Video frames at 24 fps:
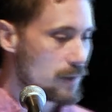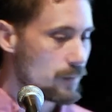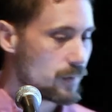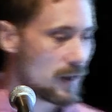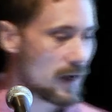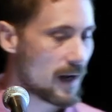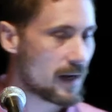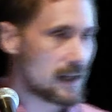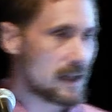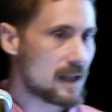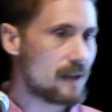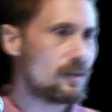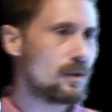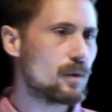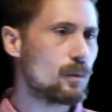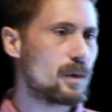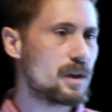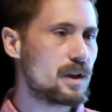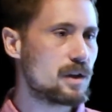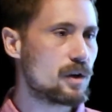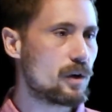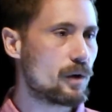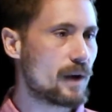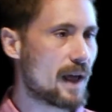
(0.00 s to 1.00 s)
applied even when
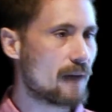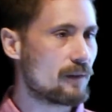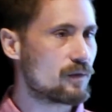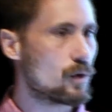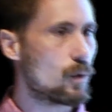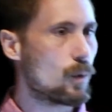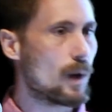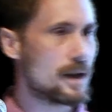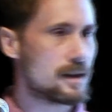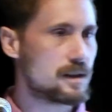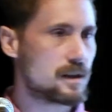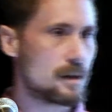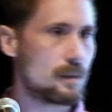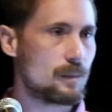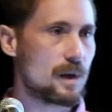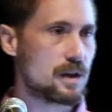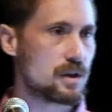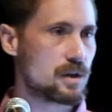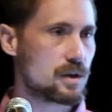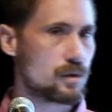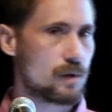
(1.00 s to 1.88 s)
you don't have quite so much